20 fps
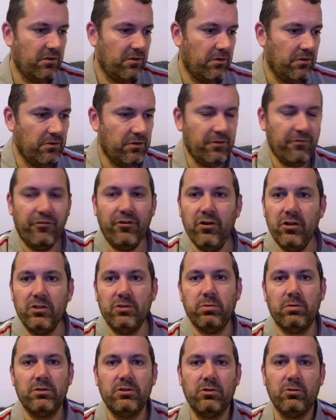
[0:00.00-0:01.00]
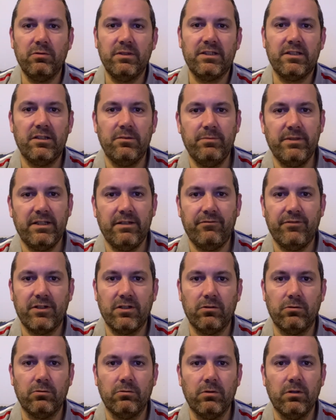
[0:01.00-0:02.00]
the first one's always going to be
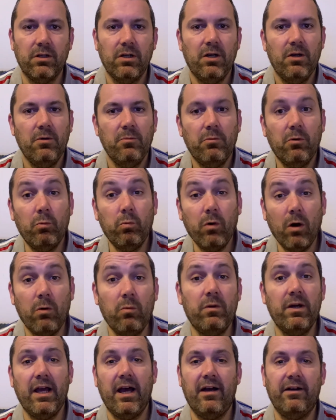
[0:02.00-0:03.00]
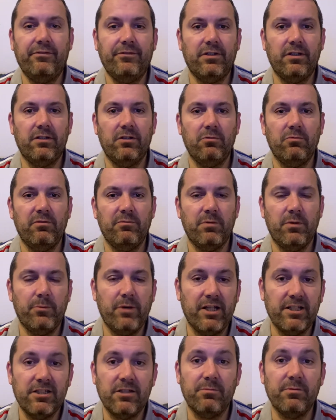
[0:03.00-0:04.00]
difficult. But what we have to do with
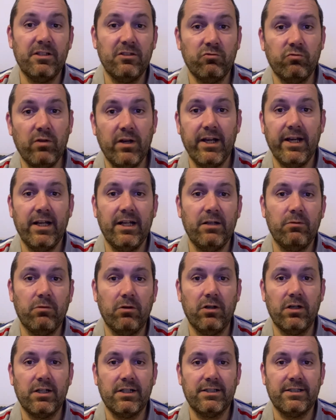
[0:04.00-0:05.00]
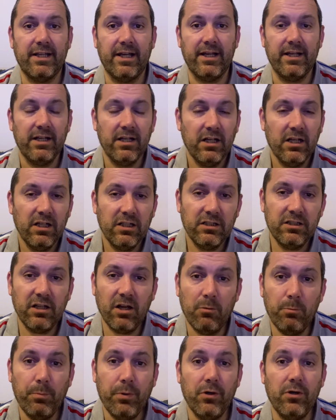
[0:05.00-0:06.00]
momentum is really work at it.
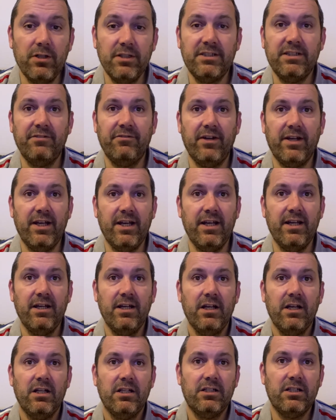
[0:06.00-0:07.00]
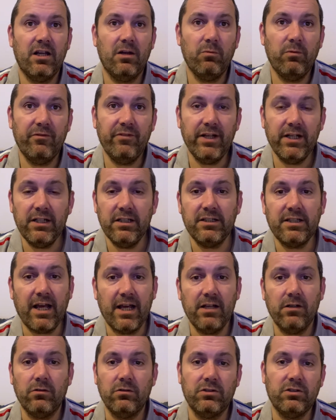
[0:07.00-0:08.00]
Persevere. Within a day
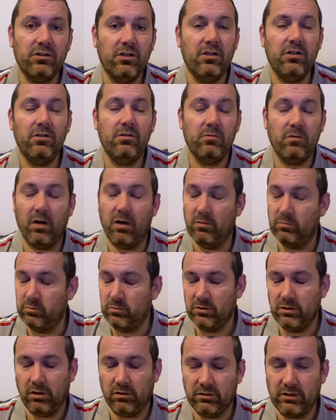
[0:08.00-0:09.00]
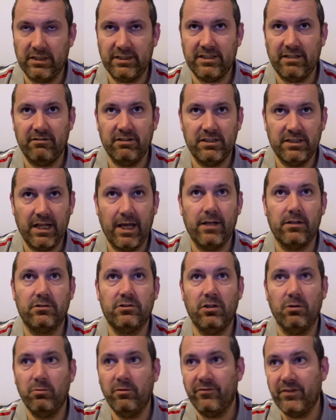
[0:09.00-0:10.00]
or two, well, not necessarily a day or
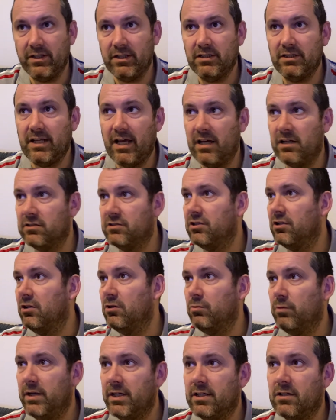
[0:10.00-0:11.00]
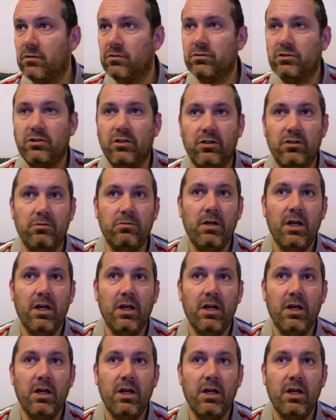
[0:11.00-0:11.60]
two, within a day or two, a week or two,